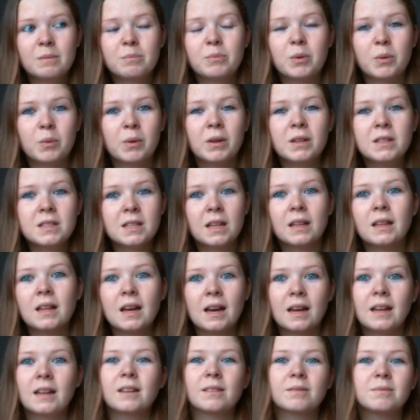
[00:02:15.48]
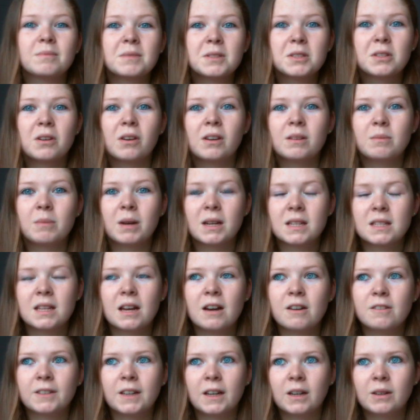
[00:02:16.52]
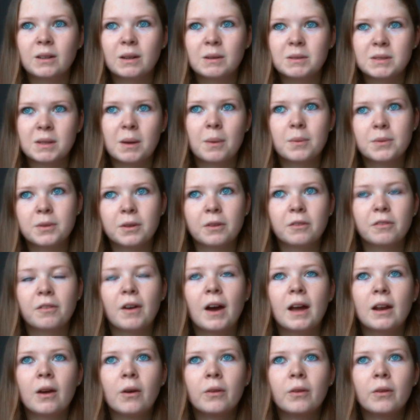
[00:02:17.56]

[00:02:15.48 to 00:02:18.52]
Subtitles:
But once I like sorted myself out, I was absolutely fine.